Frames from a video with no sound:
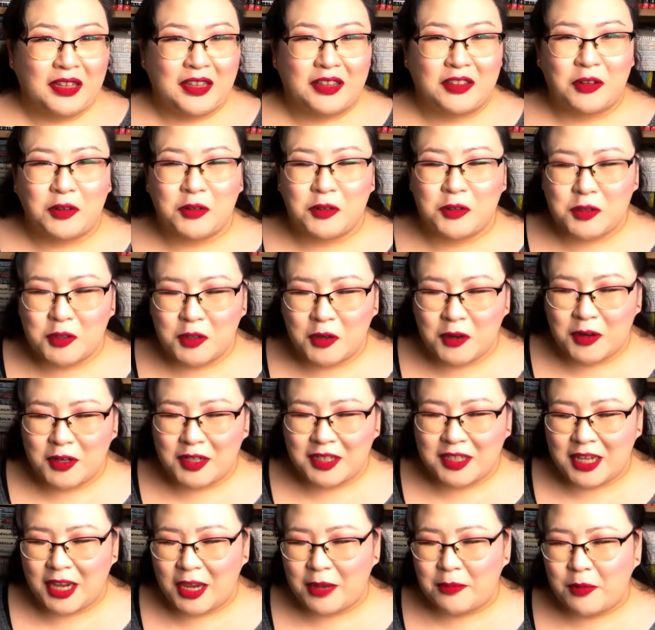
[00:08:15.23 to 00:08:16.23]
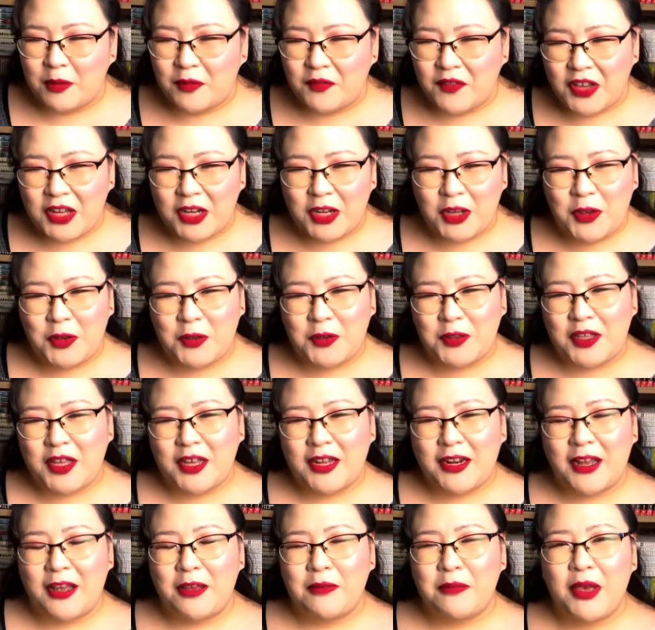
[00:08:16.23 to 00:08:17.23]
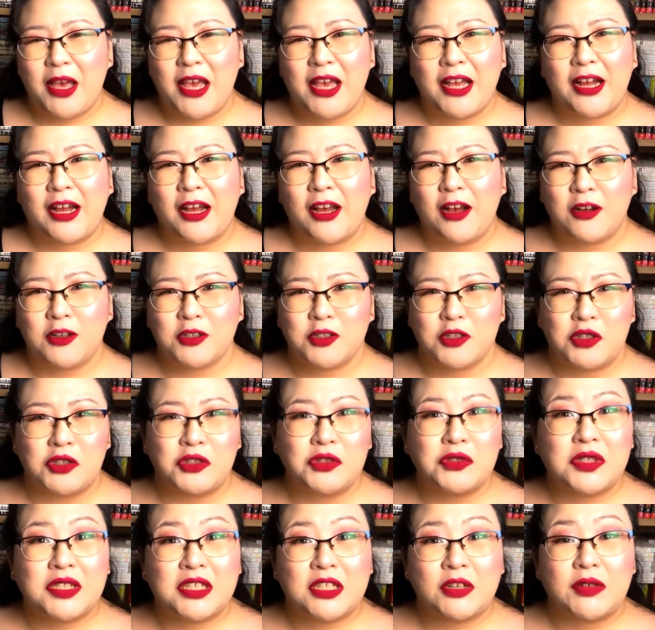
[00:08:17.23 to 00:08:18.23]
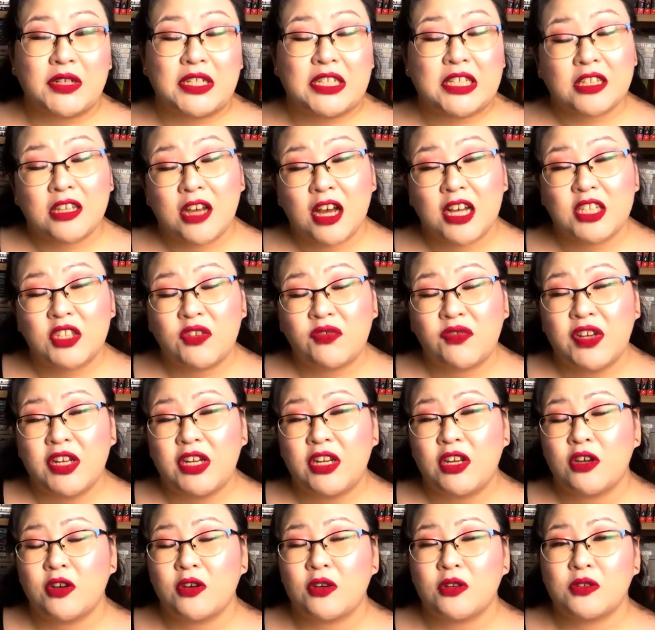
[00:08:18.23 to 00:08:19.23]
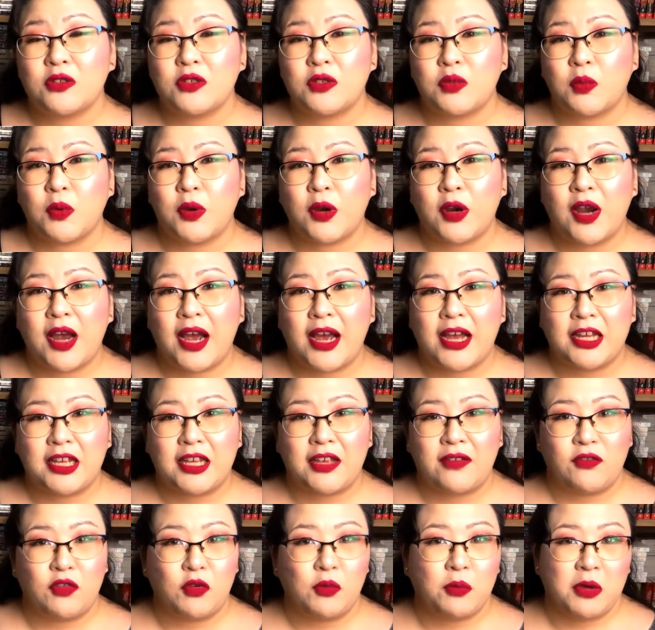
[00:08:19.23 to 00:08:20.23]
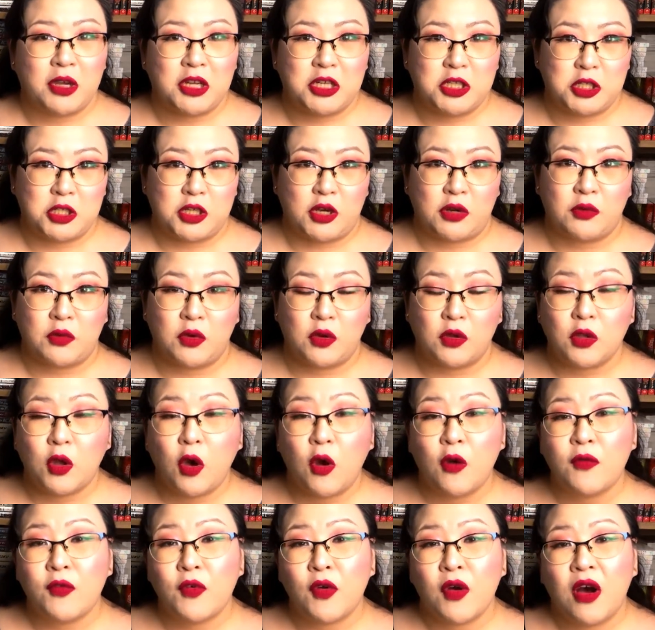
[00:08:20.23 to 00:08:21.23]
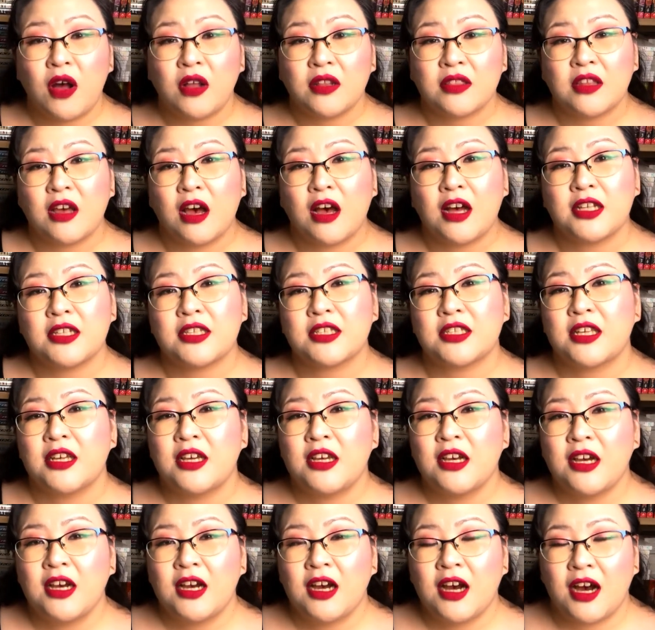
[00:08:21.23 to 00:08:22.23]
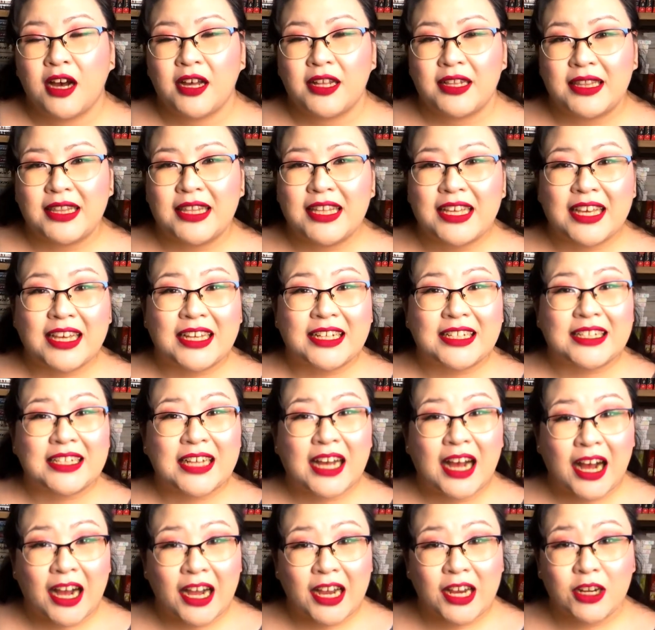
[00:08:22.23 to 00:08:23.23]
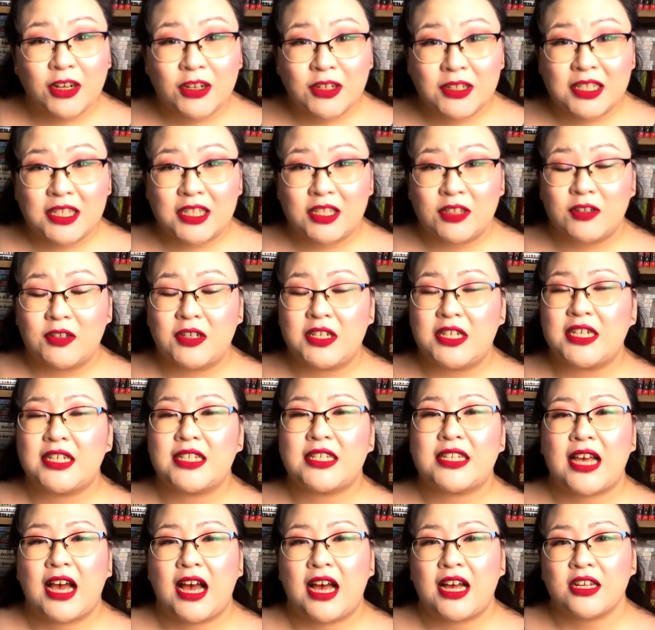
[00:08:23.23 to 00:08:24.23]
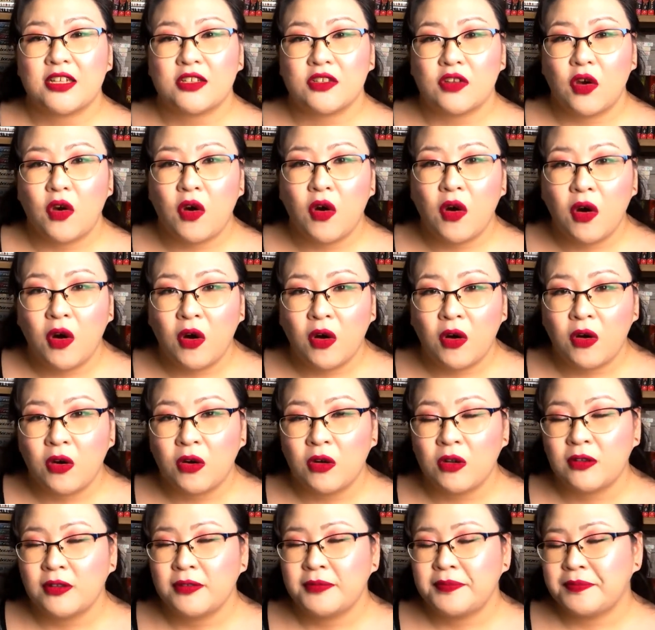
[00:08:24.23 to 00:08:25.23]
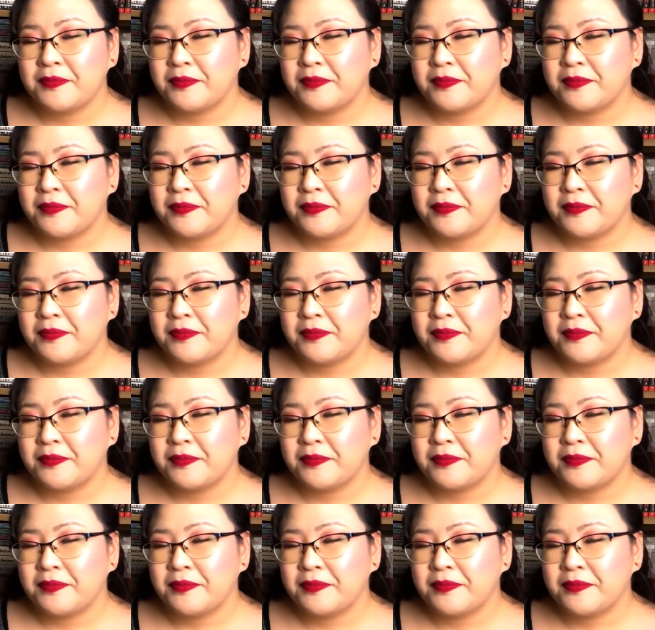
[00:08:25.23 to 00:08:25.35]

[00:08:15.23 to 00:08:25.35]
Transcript: those are a type of video that I make. I also do series thoughts videos where I give you my general overall thoughts on the entire series as a whole.